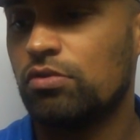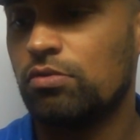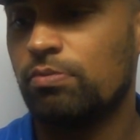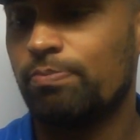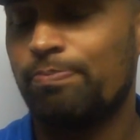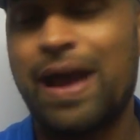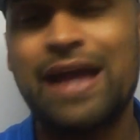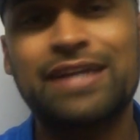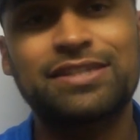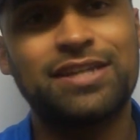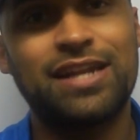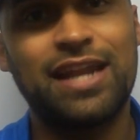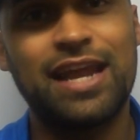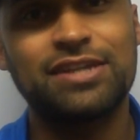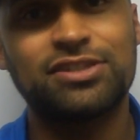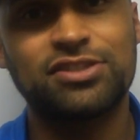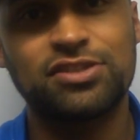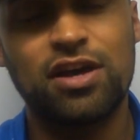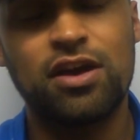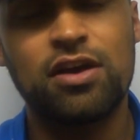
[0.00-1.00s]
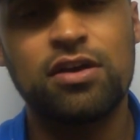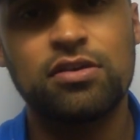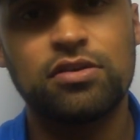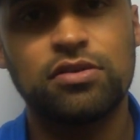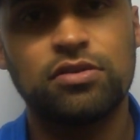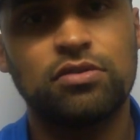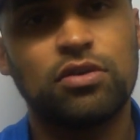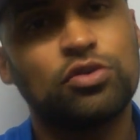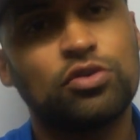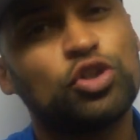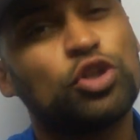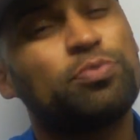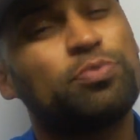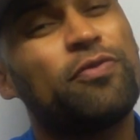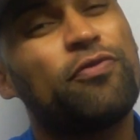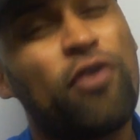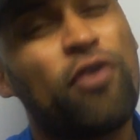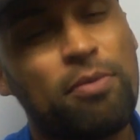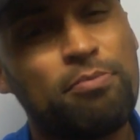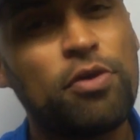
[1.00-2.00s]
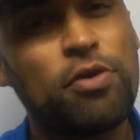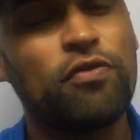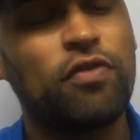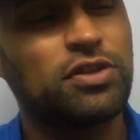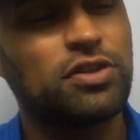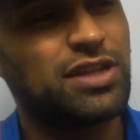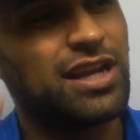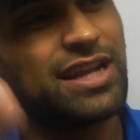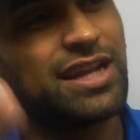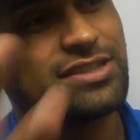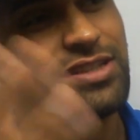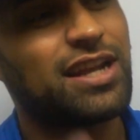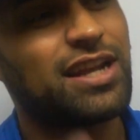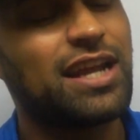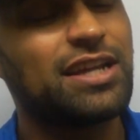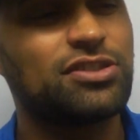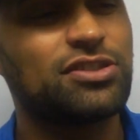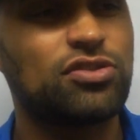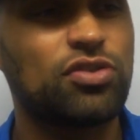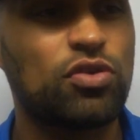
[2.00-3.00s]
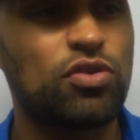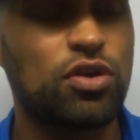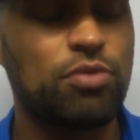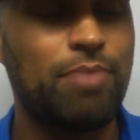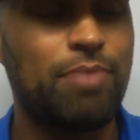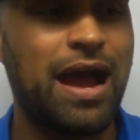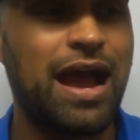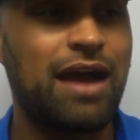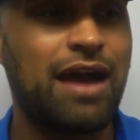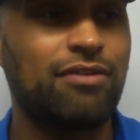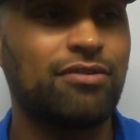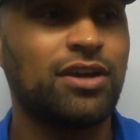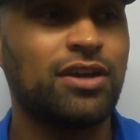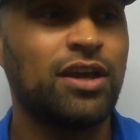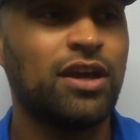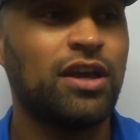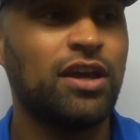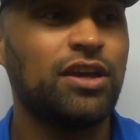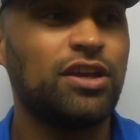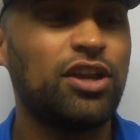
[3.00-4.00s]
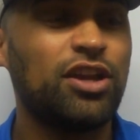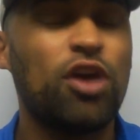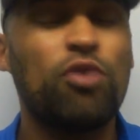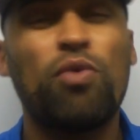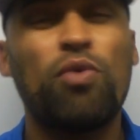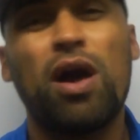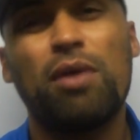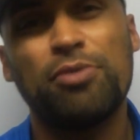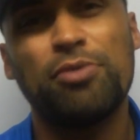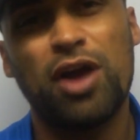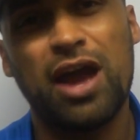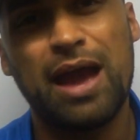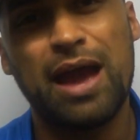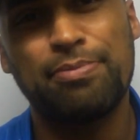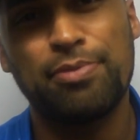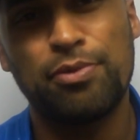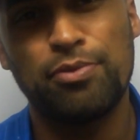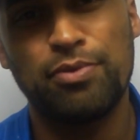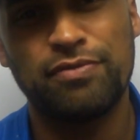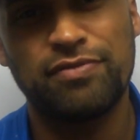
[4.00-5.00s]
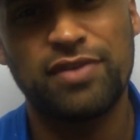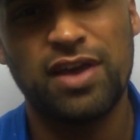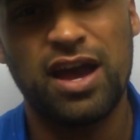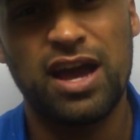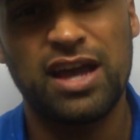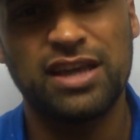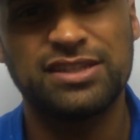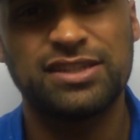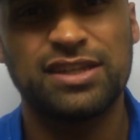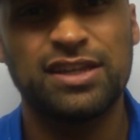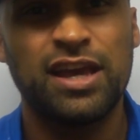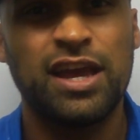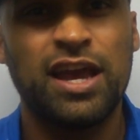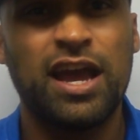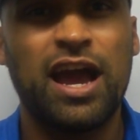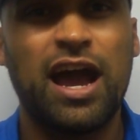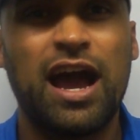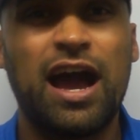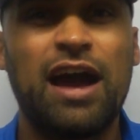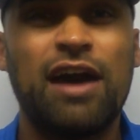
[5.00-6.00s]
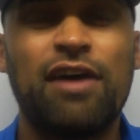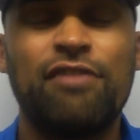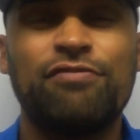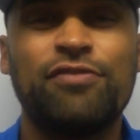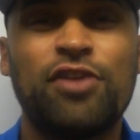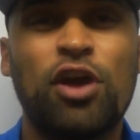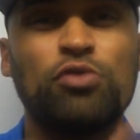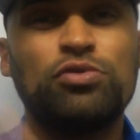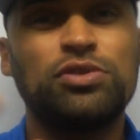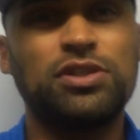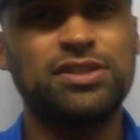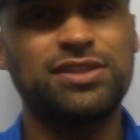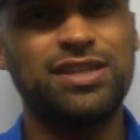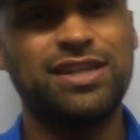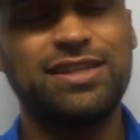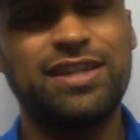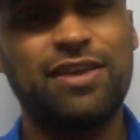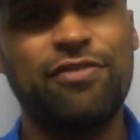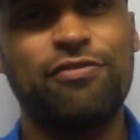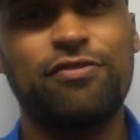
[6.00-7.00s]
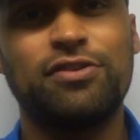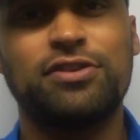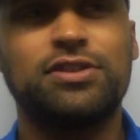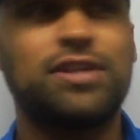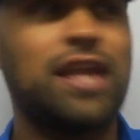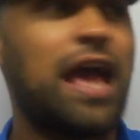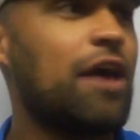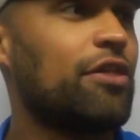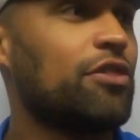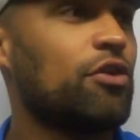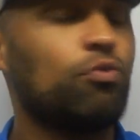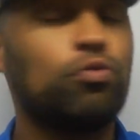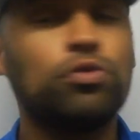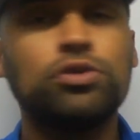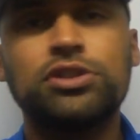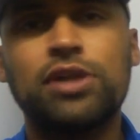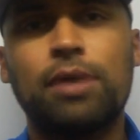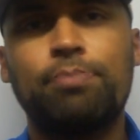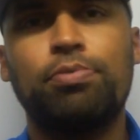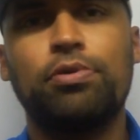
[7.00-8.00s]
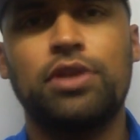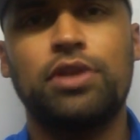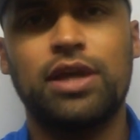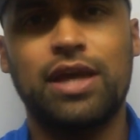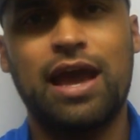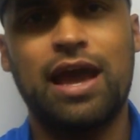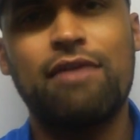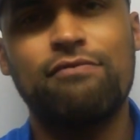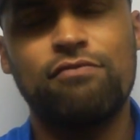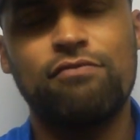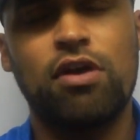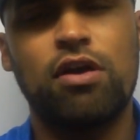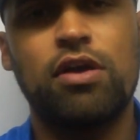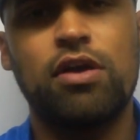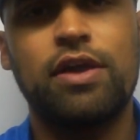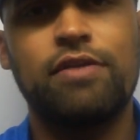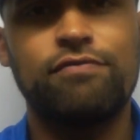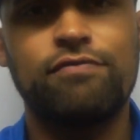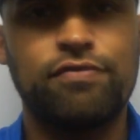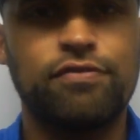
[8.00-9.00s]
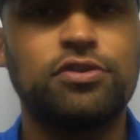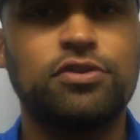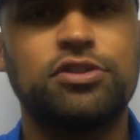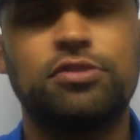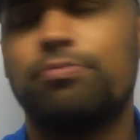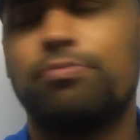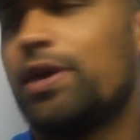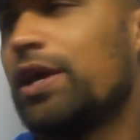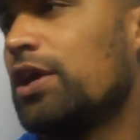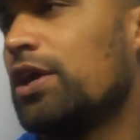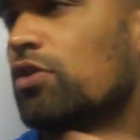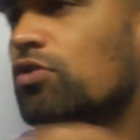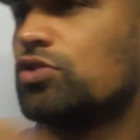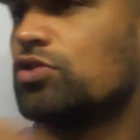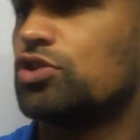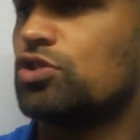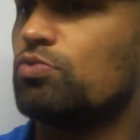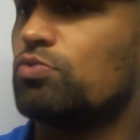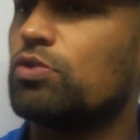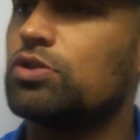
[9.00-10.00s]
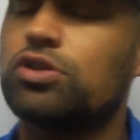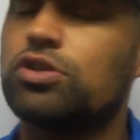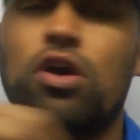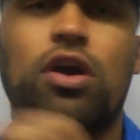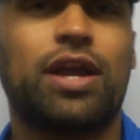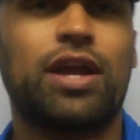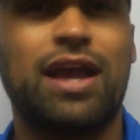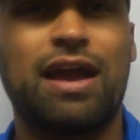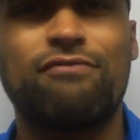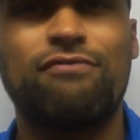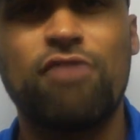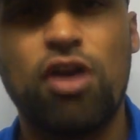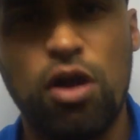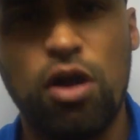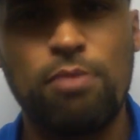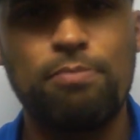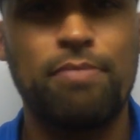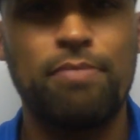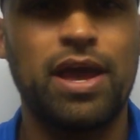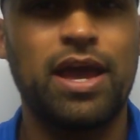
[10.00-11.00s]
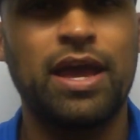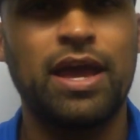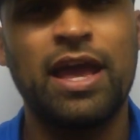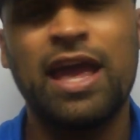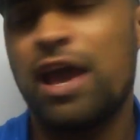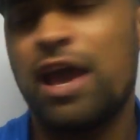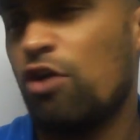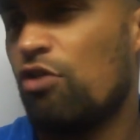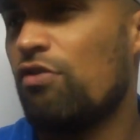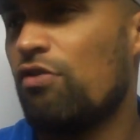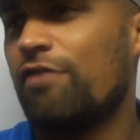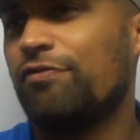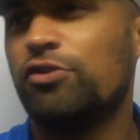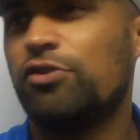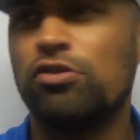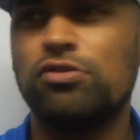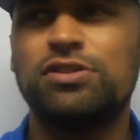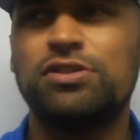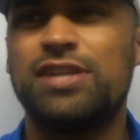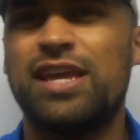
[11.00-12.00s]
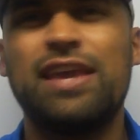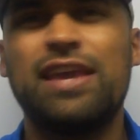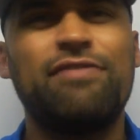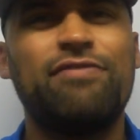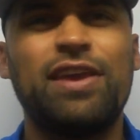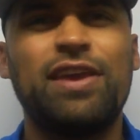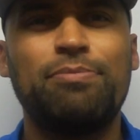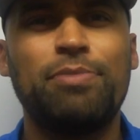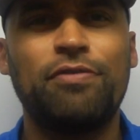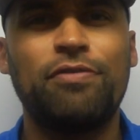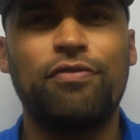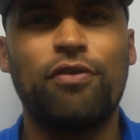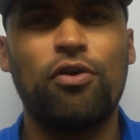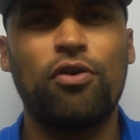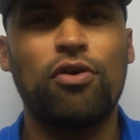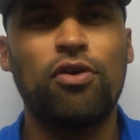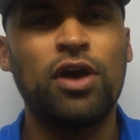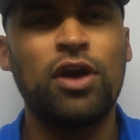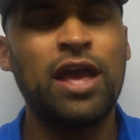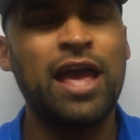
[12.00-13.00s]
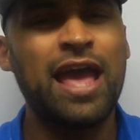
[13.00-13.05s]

back to Leicester, or just before I move on to Leicester, let's talk about, you know what I'm not happy with, guys? I've noticed a difference now that once I put the camera in front of me, or someone's got a camera on me, or I've done TV before